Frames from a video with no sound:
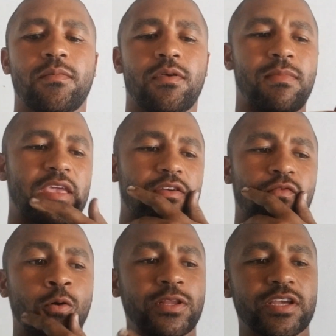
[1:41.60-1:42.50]
make it
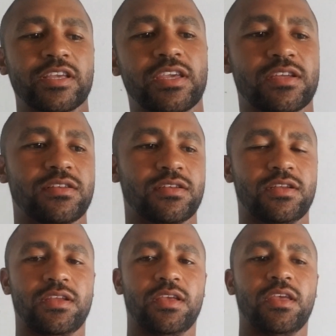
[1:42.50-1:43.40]
rolling again,
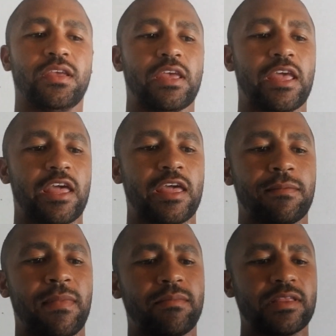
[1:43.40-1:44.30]
and
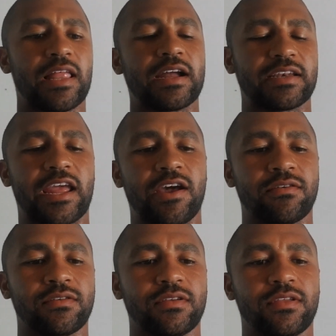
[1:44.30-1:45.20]
maybe lock
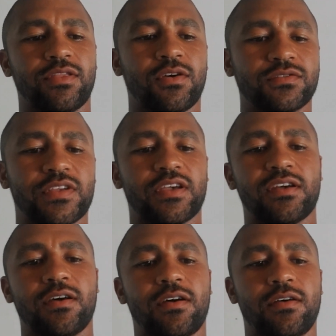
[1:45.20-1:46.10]
down those
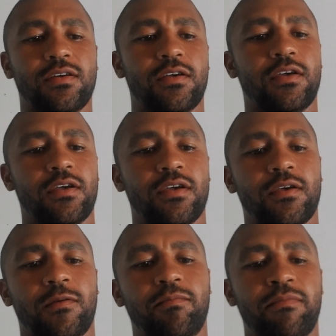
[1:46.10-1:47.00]

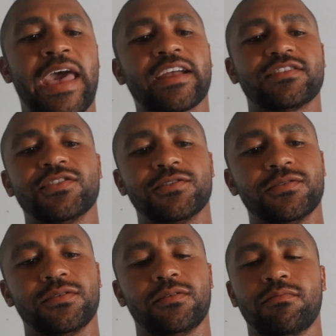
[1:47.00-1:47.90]
back two
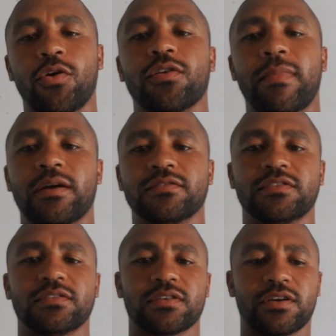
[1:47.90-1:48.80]
motor
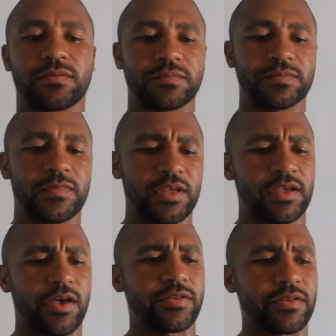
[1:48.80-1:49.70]
mounts.
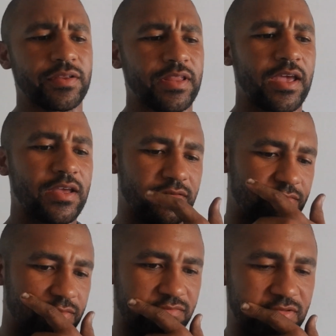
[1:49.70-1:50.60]
Other than that,
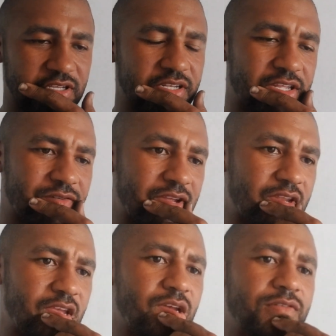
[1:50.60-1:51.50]
looking at it right
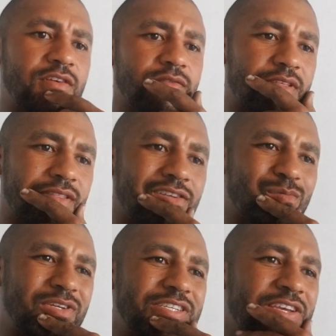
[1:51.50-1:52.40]
now, I don't think there's
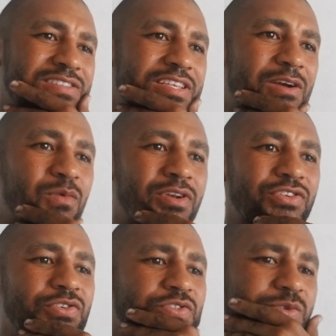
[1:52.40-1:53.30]
much else that I wanna
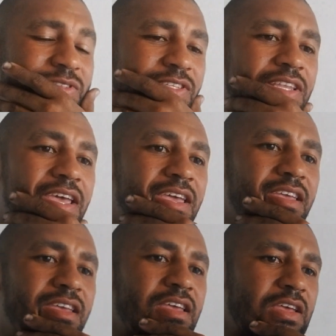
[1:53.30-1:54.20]
do to it today.
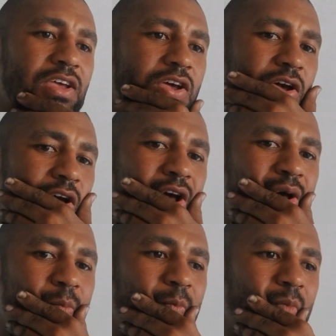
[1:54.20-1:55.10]

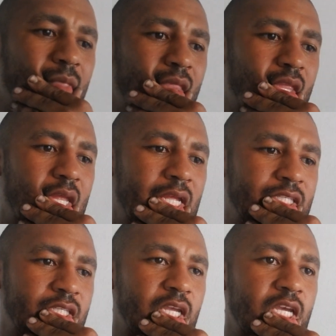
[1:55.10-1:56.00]

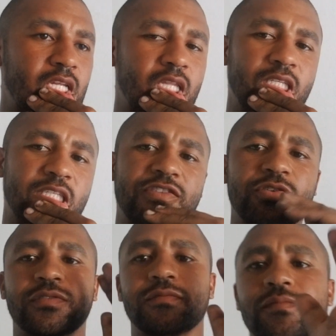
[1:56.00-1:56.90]
So yeah, let's get to it.